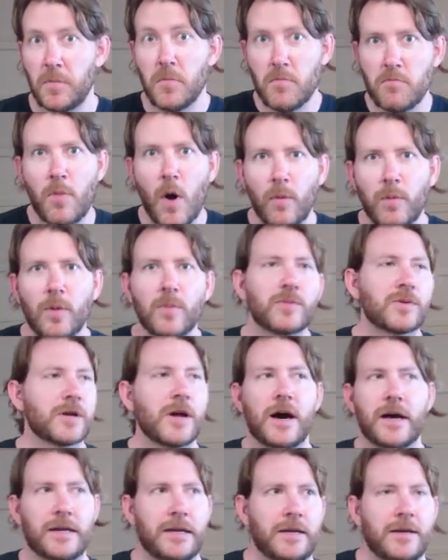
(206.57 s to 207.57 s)
Mobile
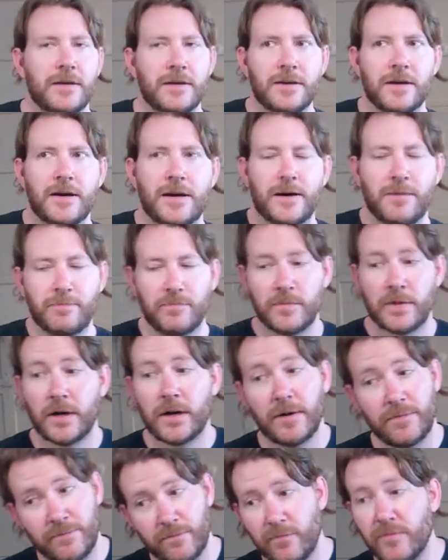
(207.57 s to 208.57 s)
Brigada.
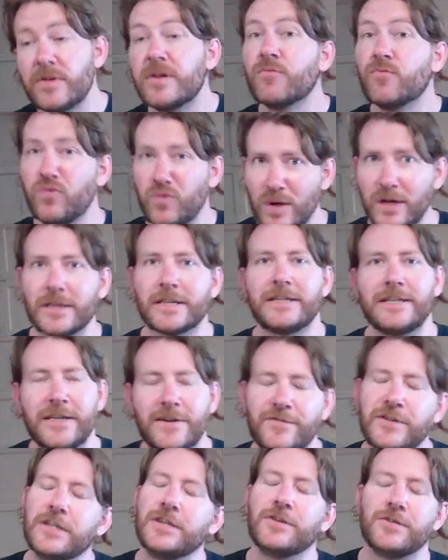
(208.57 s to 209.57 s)
A really
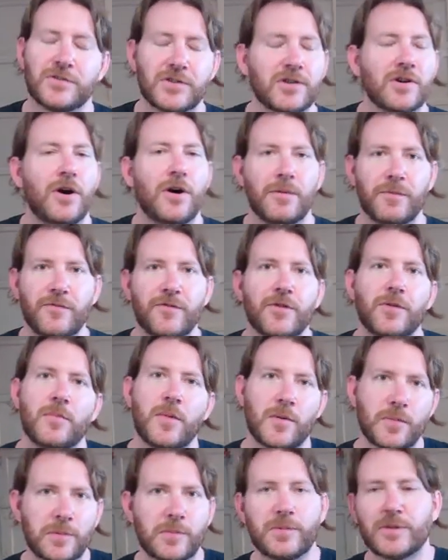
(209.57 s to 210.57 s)
nifty new sculpt for the
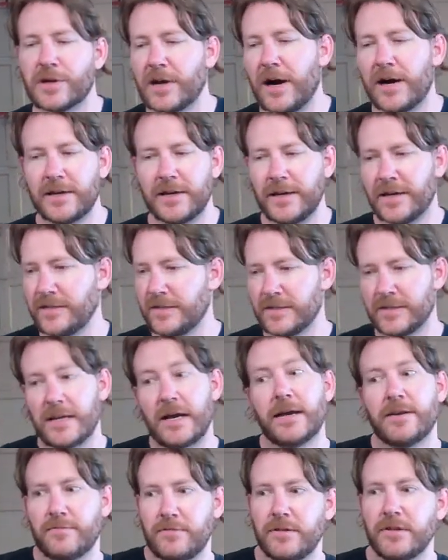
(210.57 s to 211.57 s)
Mobile Brigada.
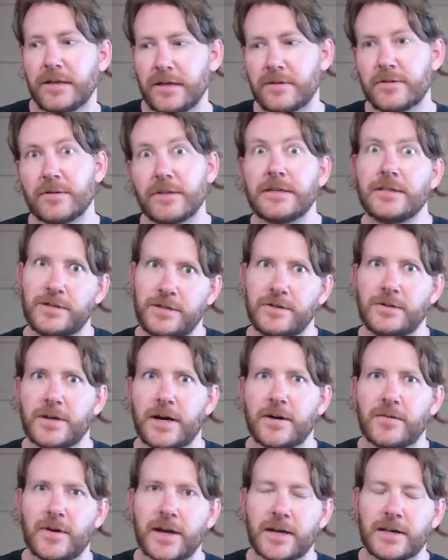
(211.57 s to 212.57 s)
I literally do
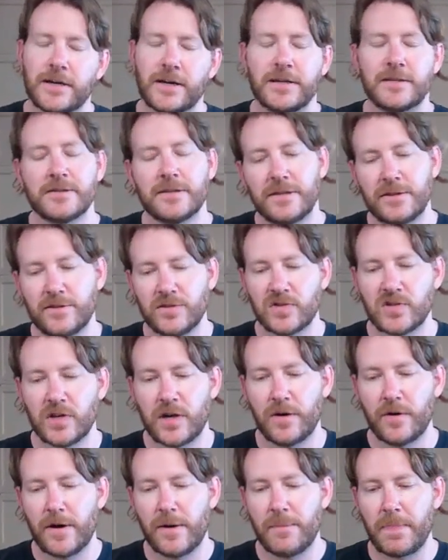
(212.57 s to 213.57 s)
not recognize it. And
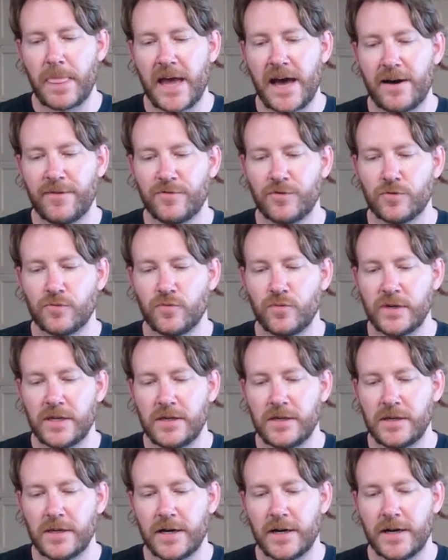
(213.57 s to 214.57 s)
so after
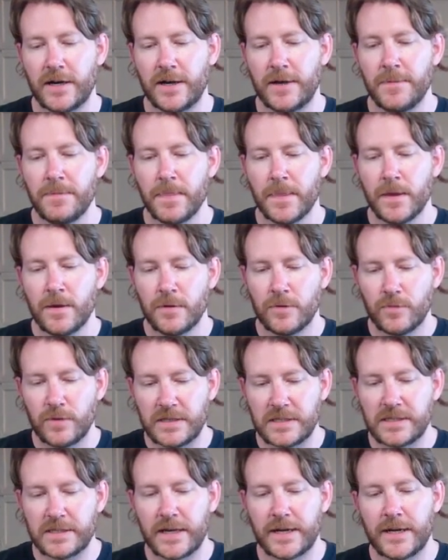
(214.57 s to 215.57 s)
we
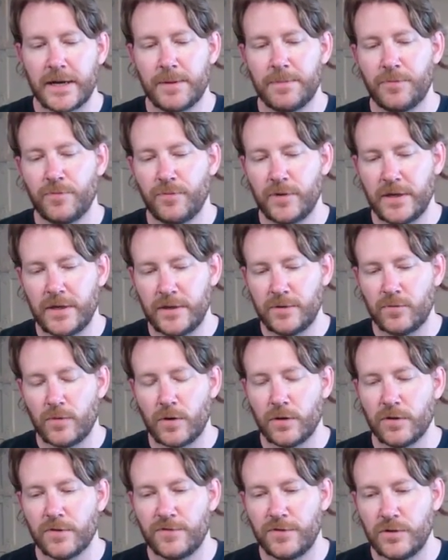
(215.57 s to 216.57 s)
set up, we
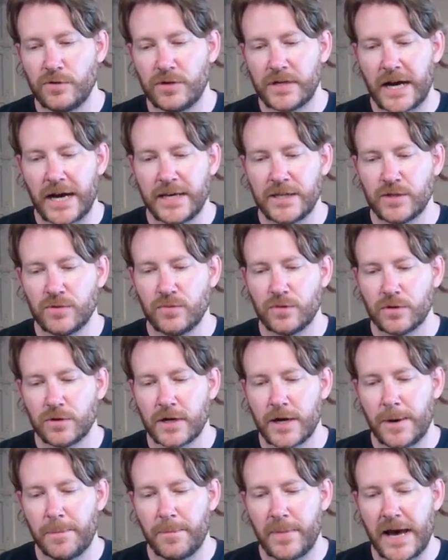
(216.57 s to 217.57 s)
roll a few dice, we'll
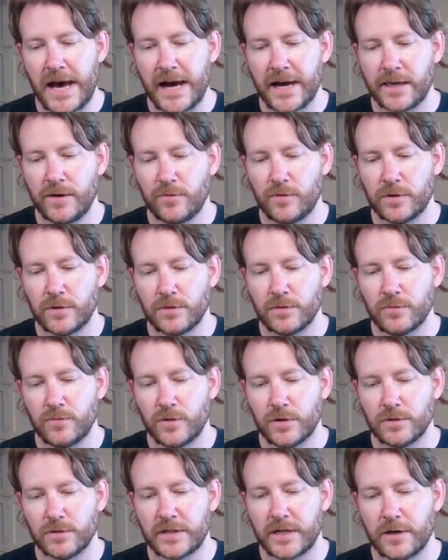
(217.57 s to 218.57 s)
come back and
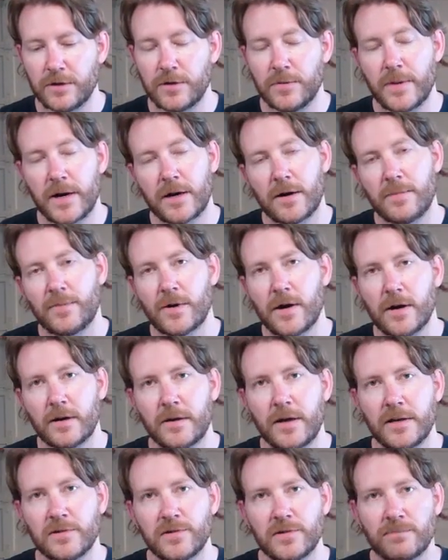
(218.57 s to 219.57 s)
we'll tell you about our
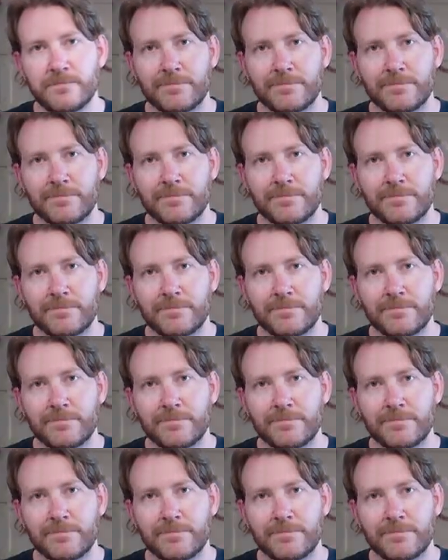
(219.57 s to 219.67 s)
progress.